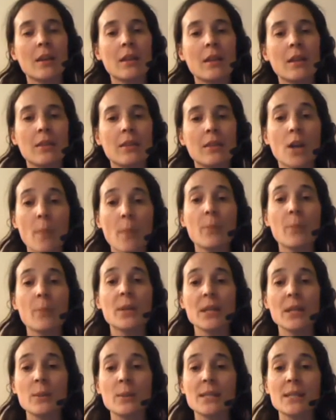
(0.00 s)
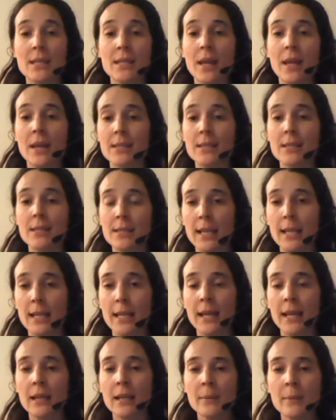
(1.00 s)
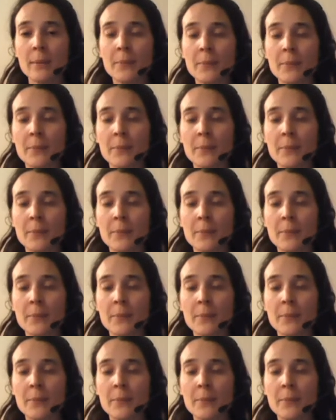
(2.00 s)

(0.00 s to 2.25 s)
the company would see that as stealing,